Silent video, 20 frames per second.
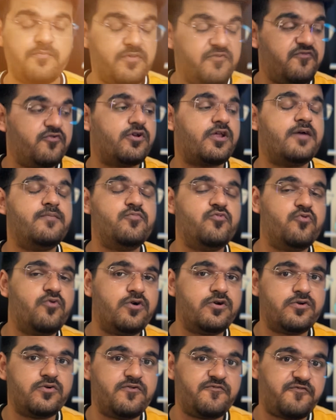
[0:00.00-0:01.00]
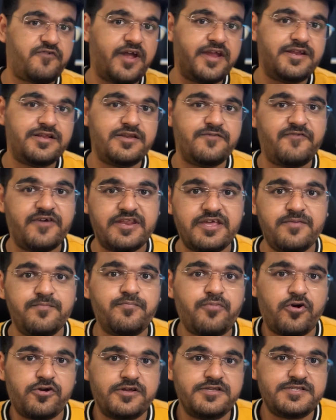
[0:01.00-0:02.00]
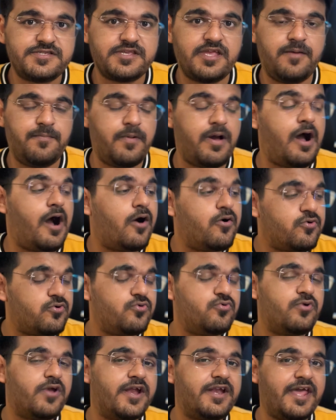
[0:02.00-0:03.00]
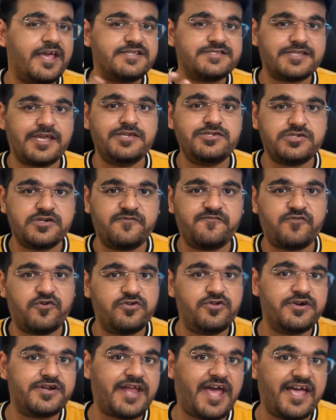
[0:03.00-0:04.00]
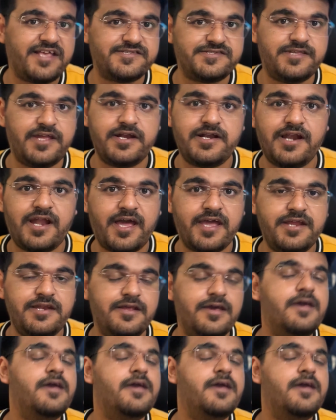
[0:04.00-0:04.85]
before I move on to a final very important step, how to get extension for your tax deadline,